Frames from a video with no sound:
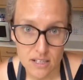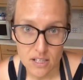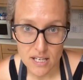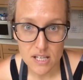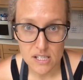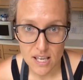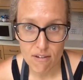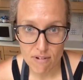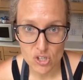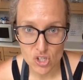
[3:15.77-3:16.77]
you need to get
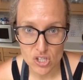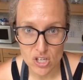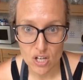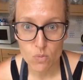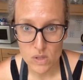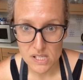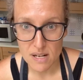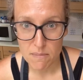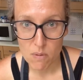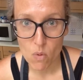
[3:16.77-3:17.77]
registered with
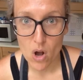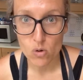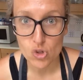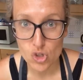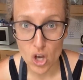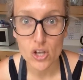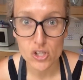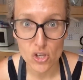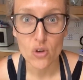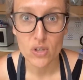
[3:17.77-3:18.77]
Slimming World
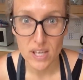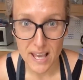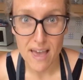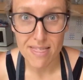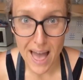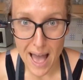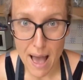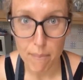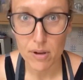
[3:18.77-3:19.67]
just so you get the app.